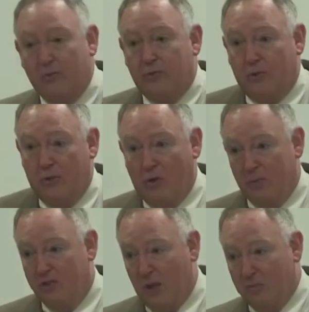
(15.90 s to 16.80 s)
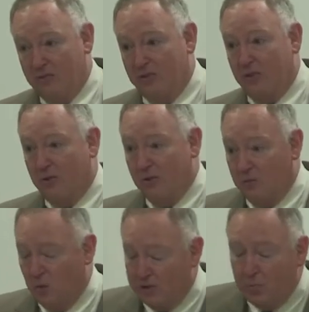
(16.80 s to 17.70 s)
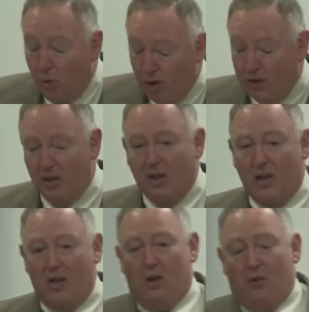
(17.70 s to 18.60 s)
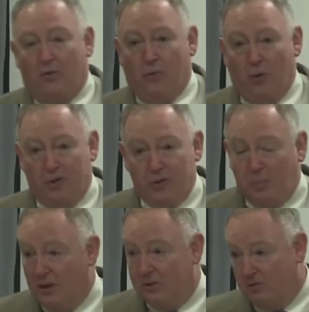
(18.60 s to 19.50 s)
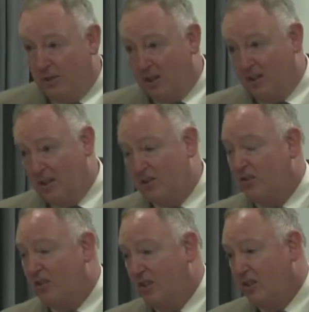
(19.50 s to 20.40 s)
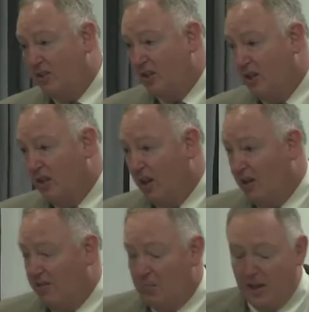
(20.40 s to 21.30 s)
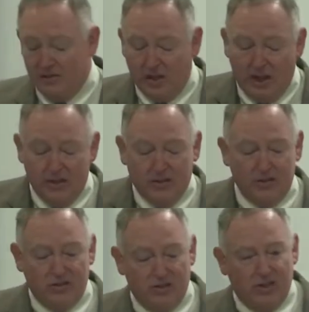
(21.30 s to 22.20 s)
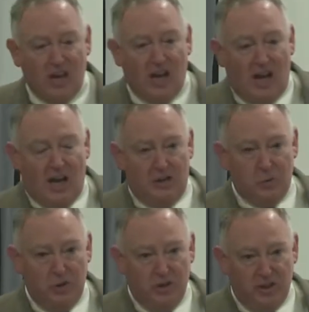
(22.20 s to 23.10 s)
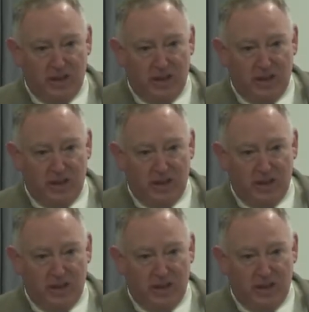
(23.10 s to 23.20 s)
to the Army Cyber Institute in West Point for sponsoring this edition of Mad Scientists as we look